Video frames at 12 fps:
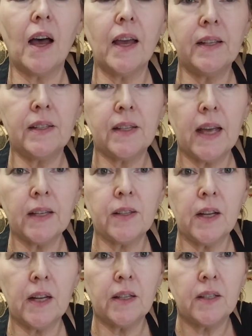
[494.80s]
It says
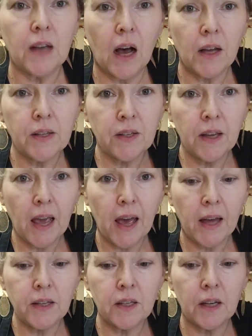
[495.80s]
that it does
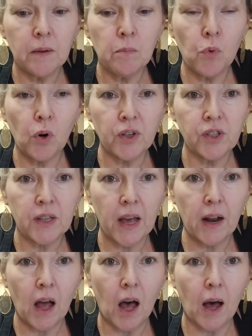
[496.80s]
get more
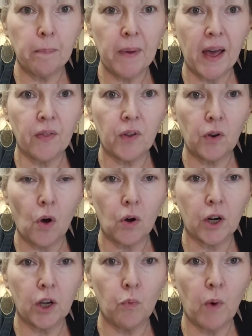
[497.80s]
set up at the
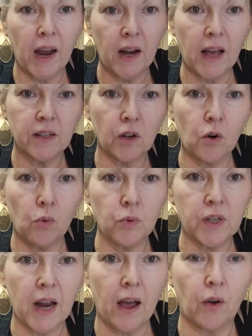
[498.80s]
longer you wait as it
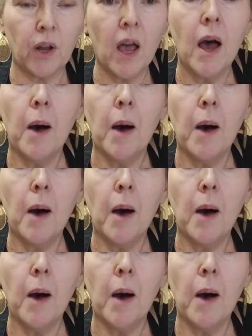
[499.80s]
cools down.